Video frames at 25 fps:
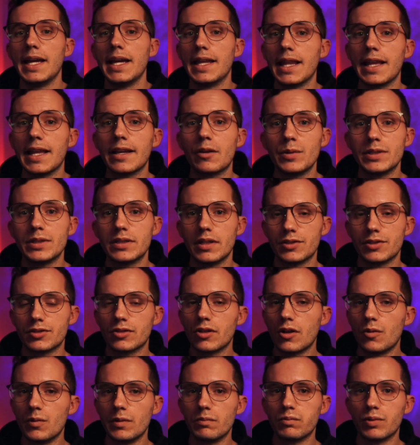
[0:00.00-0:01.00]
And like we
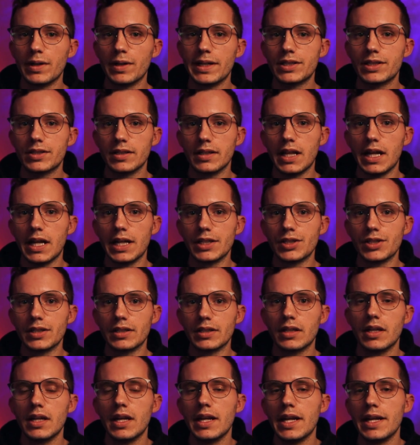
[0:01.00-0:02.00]
touched on with branching
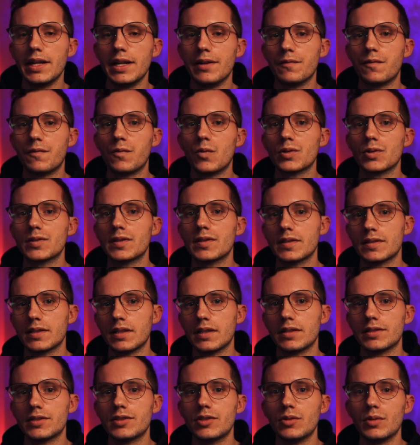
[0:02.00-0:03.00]
logic, it enforces
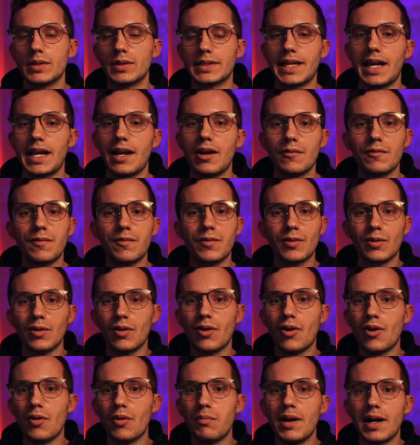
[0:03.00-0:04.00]
us to account for
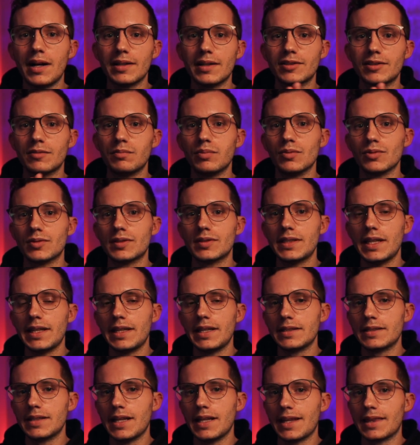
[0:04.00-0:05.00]
all possible
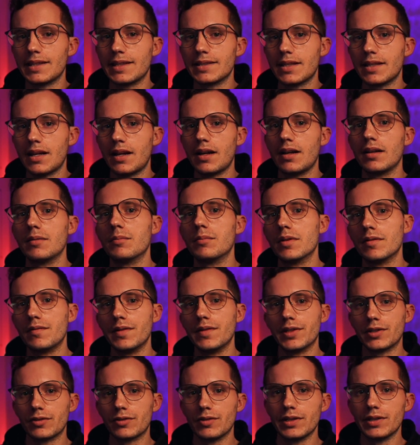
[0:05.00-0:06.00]
states at the time of
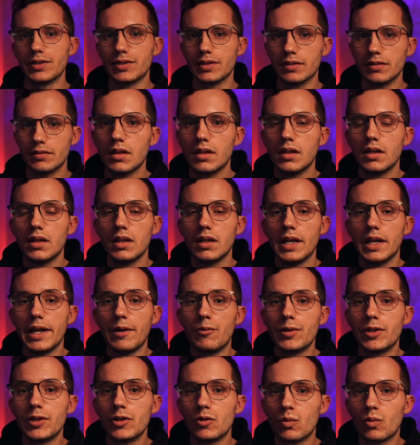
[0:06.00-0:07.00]
integration.
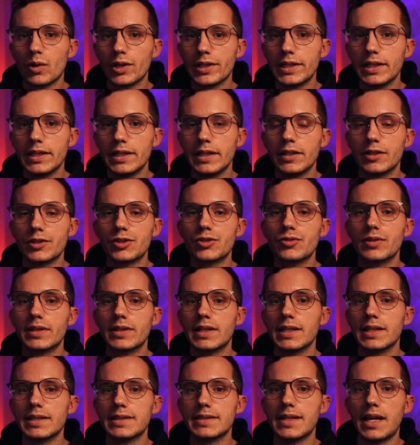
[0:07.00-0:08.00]
And when you're working in a
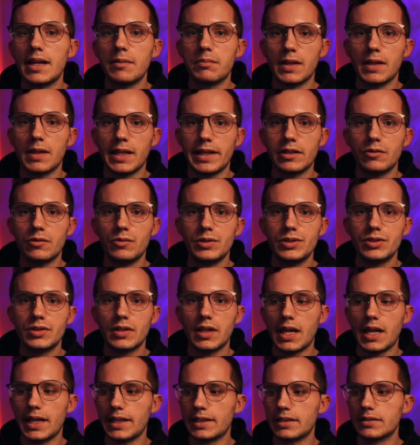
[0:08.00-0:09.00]
strictly typed language
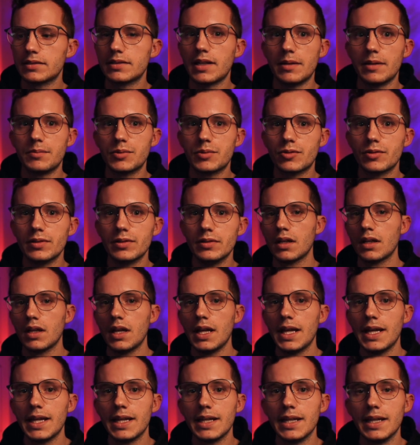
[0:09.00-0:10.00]
like
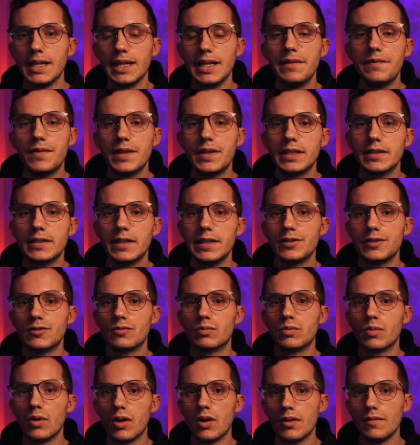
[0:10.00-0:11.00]
TypeScript, lifting these
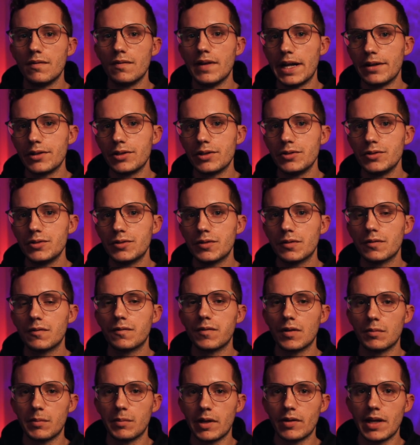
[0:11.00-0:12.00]
raw values
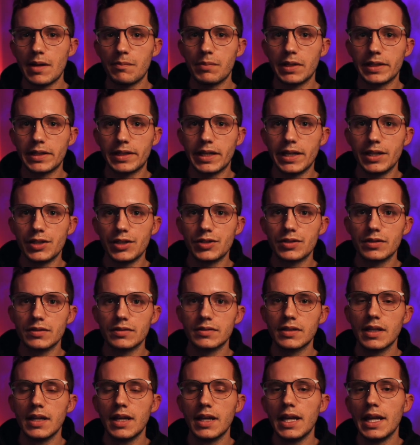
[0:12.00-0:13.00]
from our
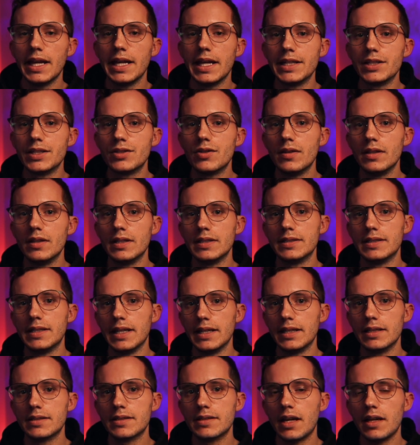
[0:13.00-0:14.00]
applications into these
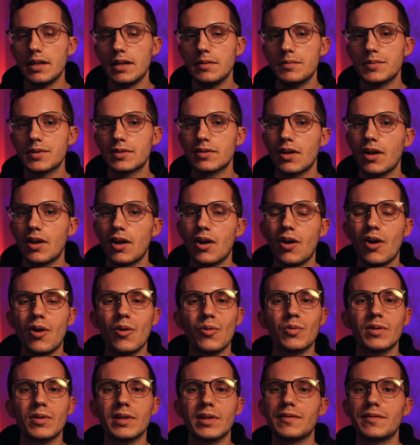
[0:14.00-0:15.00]
data types
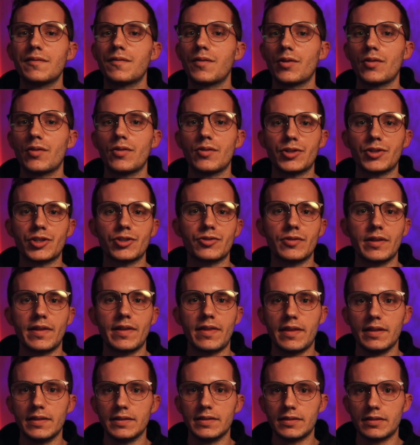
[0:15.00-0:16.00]
only further
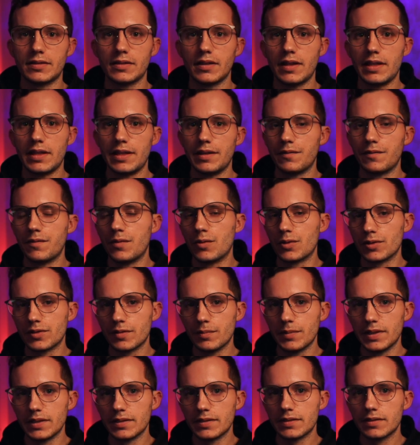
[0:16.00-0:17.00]
strengthens the
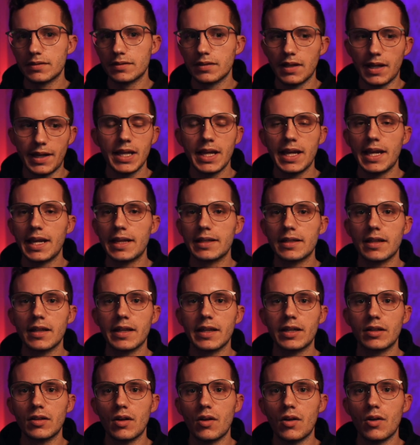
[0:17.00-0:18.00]
enforcements, like
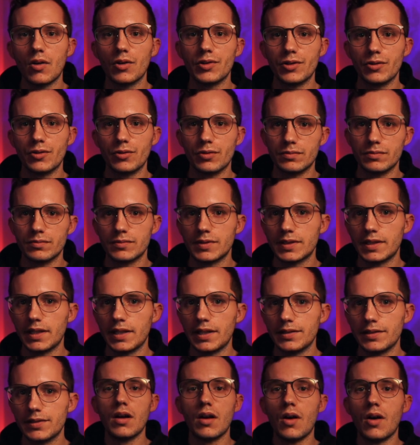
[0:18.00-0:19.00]
handling all known
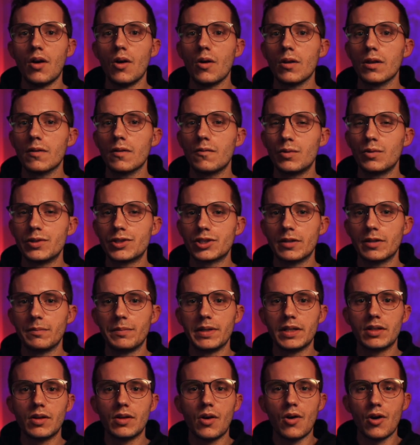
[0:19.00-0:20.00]
states, all of which can
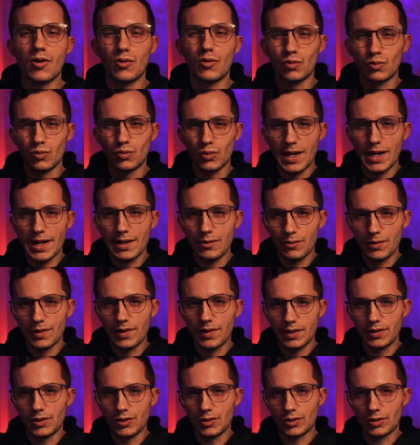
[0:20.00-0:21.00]
be caught right
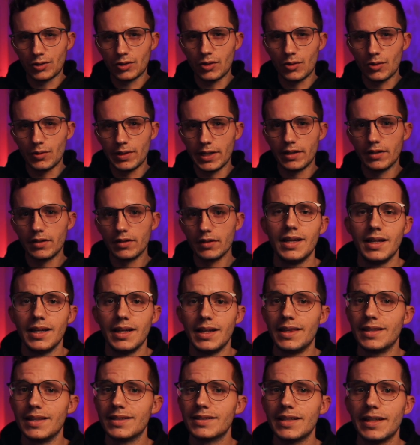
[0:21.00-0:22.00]
within your code editor.
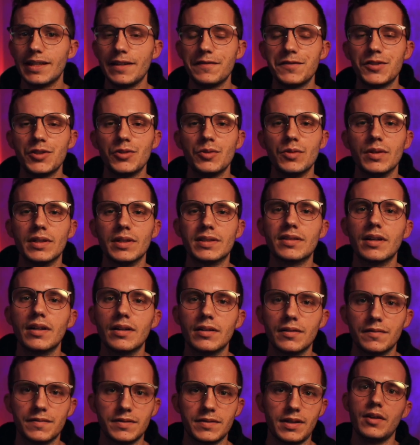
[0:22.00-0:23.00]
And this saves you a
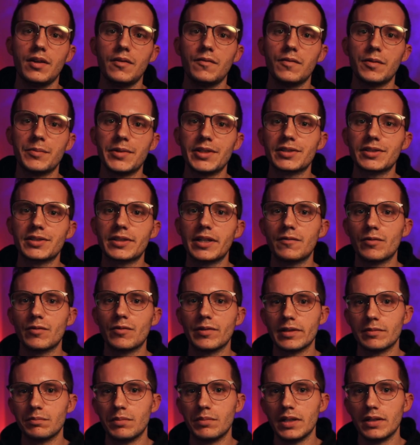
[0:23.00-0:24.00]
ton of time from
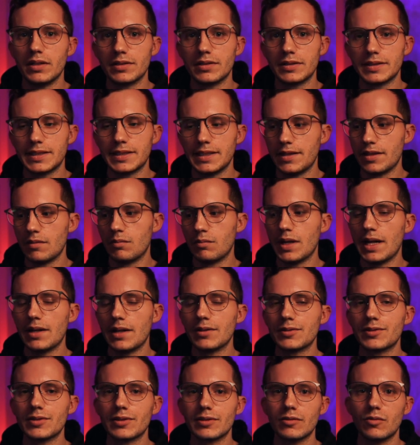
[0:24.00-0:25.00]
discovering bugs in the
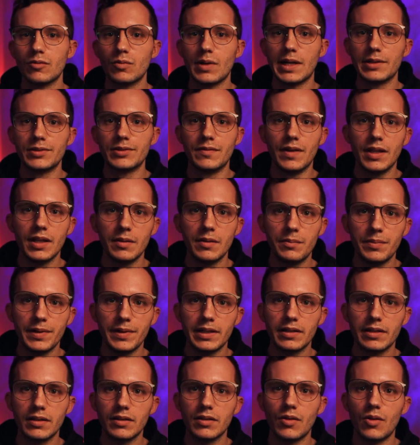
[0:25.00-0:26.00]
browser while
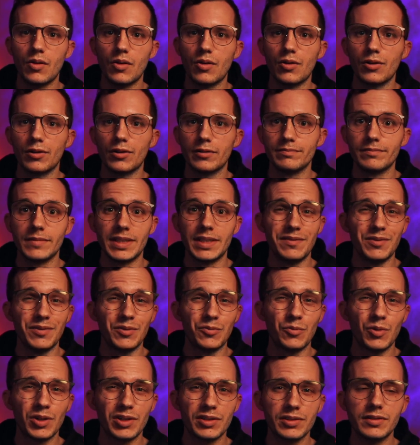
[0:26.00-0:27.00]
developing, or
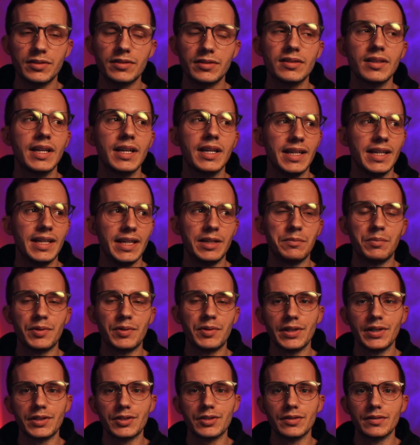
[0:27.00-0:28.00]
even worse, in
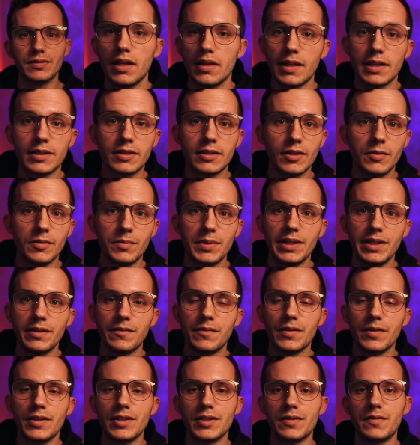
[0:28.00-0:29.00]
production. That's going to be
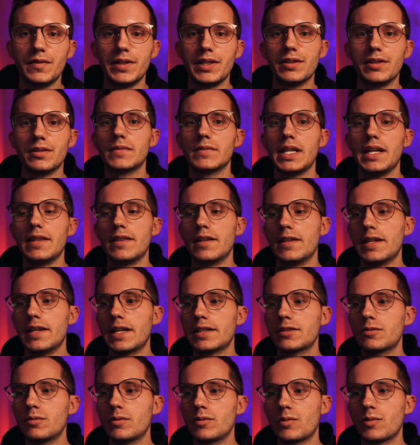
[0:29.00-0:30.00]
it for this video. In the
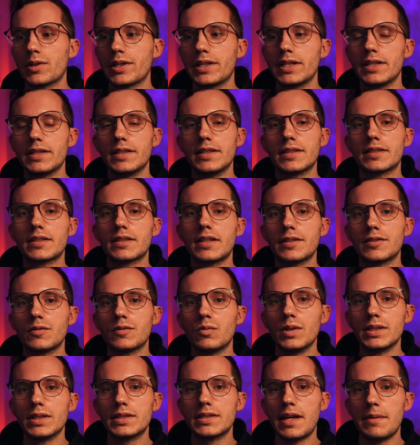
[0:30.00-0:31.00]
next one, we're going to
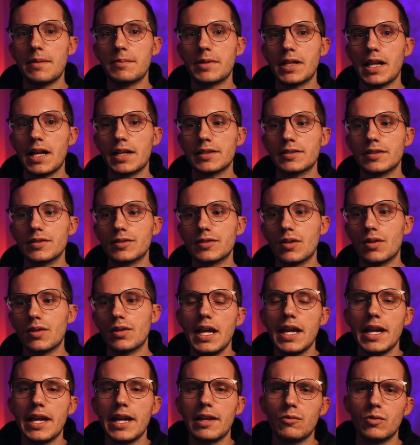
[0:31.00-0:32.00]
discuss what type classes
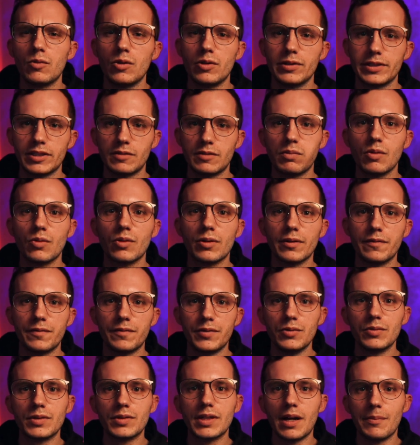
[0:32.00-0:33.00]
are, and we'll explore a
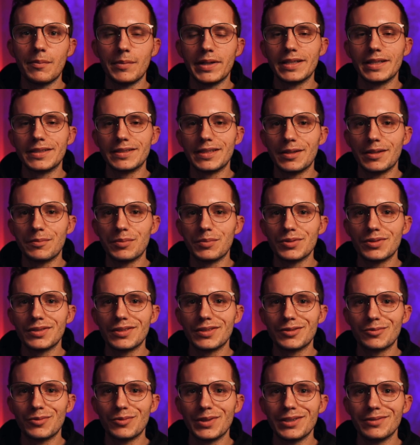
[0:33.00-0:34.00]
few common
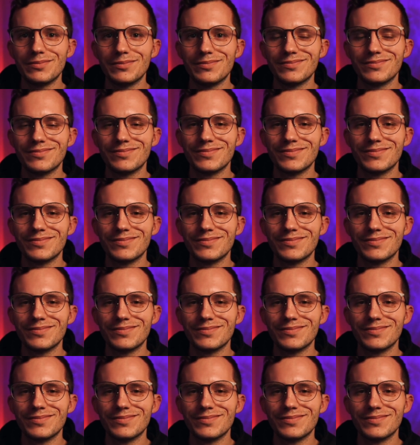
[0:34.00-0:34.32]
examples as well.